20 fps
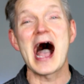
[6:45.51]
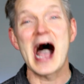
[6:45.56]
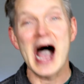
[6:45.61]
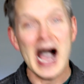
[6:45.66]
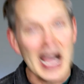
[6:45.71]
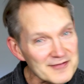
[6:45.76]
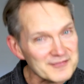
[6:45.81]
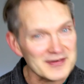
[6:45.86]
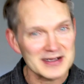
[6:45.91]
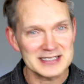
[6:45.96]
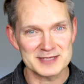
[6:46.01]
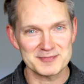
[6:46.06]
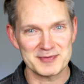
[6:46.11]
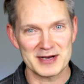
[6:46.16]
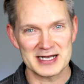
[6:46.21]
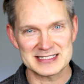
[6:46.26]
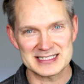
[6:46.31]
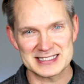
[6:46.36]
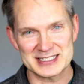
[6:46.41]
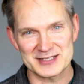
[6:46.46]
I find it
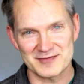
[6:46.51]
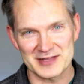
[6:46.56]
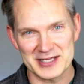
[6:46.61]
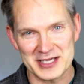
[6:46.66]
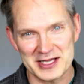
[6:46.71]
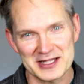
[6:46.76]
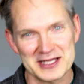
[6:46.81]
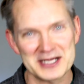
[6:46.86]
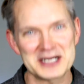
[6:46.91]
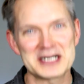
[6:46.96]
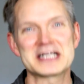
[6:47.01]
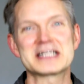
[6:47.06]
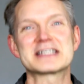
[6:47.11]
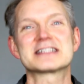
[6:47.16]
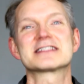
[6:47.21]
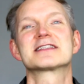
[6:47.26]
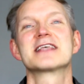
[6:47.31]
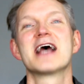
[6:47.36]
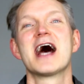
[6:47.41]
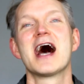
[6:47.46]
positively
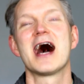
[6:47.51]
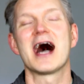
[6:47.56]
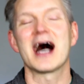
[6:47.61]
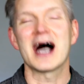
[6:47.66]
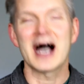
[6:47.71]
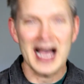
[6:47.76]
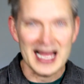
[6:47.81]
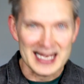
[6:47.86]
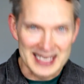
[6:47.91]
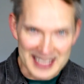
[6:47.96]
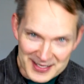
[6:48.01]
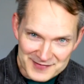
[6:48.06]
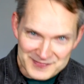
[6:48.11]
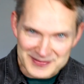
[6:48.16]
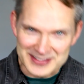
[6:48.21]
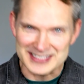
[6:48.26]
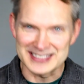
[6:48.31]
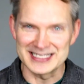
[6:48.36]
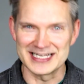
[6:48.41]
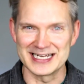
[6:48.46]
hilarious. I love
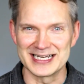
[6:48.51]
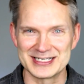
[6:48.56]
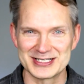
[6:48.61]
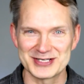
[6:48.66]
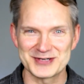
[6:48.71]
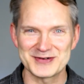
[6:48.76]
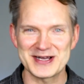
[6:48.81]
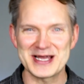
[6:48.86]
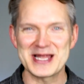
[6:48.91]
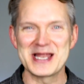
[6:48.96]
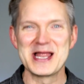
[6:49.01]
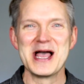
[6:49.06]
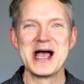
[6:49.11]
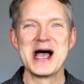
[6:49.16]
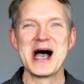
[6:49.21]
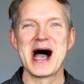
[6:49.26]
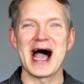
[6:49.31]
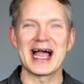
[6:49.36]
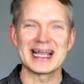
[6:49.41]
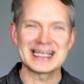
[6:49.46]
listening to it.
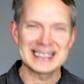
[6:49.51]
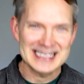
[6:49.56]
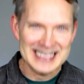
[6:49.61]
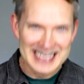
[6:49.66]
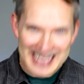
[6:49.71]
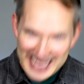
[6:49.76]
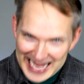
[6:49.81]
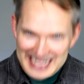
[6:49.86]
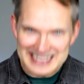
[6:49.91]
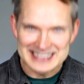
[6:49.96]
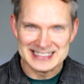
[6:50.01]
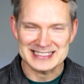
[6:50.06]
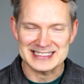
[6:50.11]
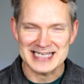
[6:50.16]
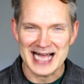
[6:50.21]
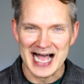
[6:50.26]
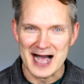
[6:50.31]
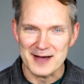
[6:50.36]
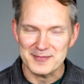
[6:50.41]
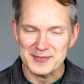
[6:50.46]
I can't
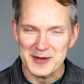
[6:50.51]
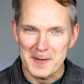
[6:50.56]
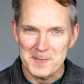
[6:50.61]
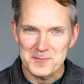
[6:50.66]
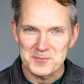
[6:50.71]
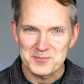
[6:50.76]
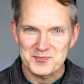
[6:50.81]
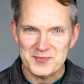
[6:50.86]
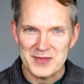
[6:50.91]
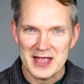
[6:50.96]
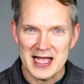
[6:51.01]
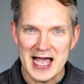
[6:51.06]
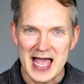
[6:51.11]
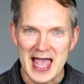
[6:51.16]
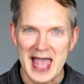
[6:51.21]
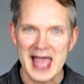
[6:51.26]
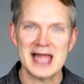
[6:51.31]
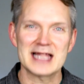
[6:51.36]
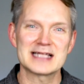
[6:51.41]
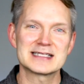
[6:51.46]
stop.
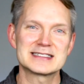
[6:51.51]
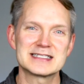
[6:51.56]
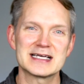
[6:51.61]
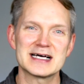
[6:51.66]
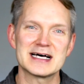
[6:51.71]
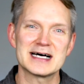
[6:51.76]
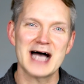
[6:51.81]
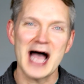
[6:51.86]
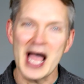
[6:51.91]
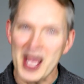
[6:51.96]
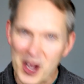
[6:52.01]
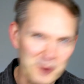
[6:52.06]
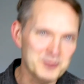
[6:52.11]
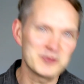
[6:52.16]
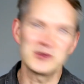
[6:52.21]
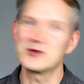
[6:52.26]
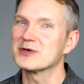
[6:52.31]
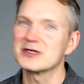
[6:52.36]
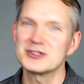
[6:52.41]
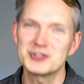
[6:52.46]
And I hope
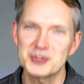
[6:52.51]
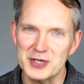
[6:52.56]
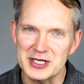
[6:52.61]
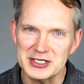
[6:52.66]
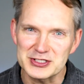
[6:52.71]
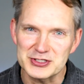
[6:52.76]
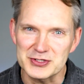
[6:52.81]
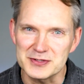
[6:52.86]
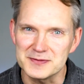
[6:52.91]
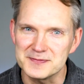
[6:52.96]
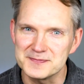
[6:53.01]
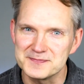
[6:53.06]
you will enjoy it too.